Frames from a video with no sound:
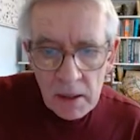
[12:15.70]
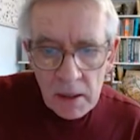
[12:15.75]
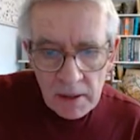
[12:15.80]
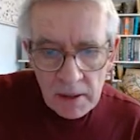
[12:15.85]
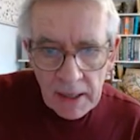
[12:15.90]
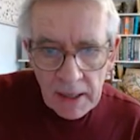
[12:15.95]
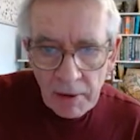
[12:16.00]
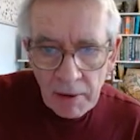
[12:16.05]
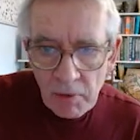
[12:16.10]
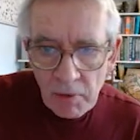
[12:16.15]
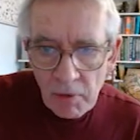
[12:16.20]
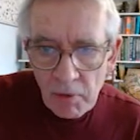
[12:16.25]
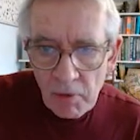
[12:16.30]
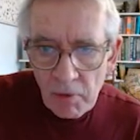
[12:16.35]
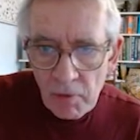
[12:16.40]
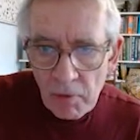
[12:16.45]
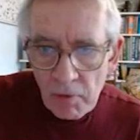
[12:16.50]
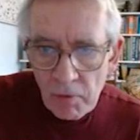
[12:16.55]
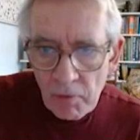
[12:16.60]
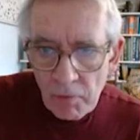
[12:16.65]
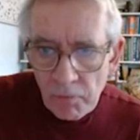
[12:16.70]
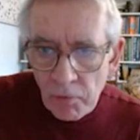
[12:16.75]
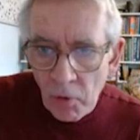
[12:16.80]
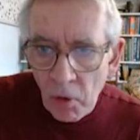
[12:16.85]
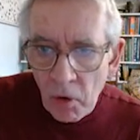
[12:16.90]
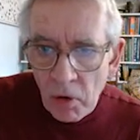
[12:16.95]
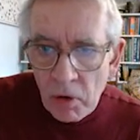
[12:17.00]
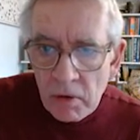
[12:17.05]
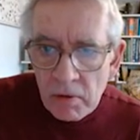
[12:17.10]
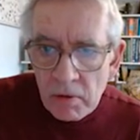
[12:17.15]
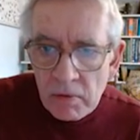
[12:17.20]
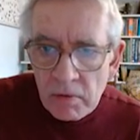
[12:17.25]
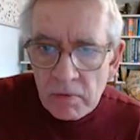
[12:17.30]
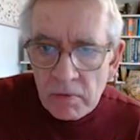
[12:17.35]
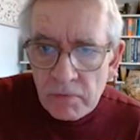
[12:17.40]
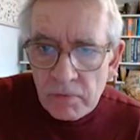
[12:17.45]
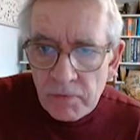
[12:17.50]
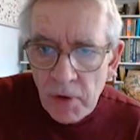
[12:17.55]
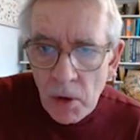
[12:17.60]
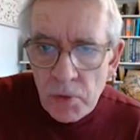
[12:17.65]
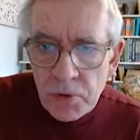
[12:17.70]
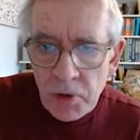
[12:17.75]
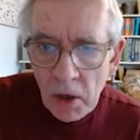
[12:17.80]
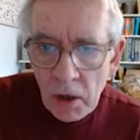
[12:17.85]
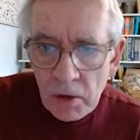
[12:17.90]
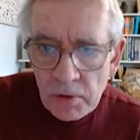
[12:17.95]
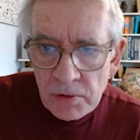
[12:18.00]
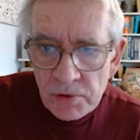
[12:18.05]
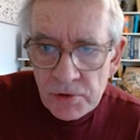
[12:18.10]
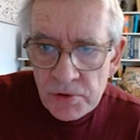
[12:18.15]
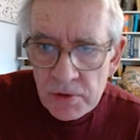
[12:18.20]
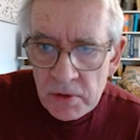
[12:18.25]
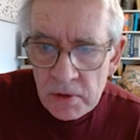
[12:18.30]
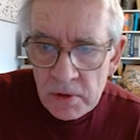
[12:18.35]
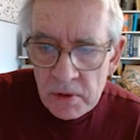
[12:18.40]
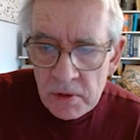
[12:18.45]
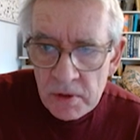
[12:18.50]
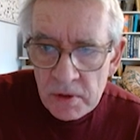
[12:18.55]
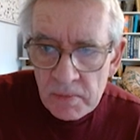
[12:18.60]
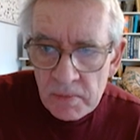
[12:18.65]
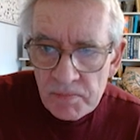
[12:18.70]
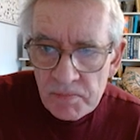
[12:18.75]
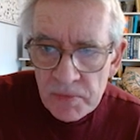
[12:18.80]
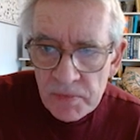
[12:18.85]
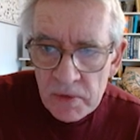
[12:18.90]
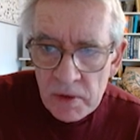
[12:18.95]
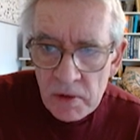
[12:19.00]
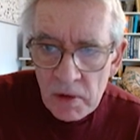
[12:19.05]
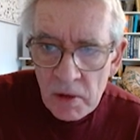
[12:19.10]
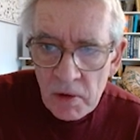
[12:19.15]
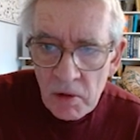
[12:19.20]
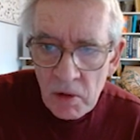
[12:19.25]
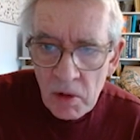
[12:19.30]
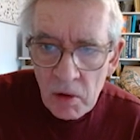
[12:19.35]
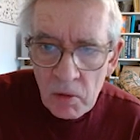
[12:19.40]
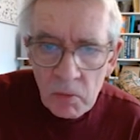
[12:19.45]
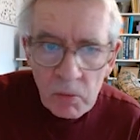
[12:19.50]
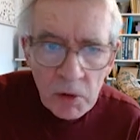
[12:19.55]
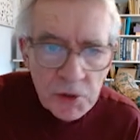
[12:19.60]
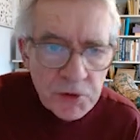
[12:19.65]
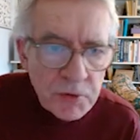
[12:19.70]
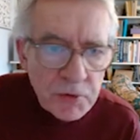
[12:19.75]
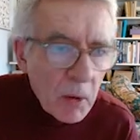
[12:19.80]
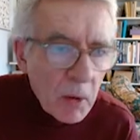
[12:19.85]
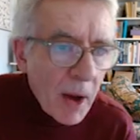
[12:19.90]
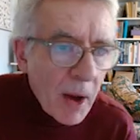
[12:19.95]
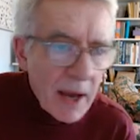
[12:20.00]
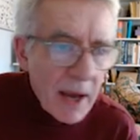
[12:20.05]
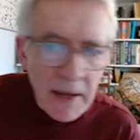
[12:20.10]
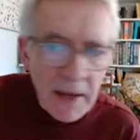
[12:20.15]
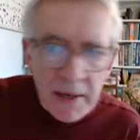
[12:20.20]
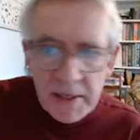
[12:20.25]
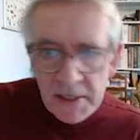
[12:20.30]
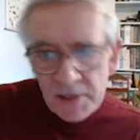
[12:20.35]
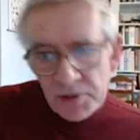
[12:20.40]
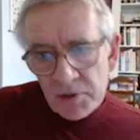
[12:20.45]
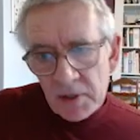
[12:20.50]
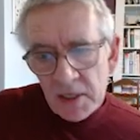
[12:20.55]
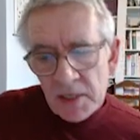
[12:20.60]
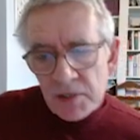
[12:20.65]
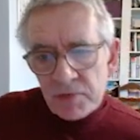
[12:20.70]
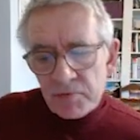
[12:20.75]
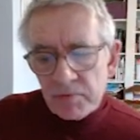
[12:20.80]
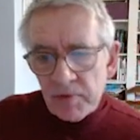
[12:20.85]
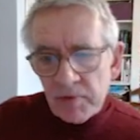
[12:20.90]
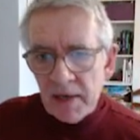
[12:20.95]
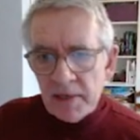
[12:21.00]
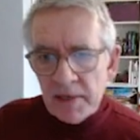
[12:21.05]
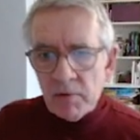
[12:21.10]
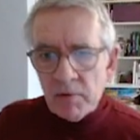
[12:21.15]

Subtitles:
Now, for photons, what's required is fairly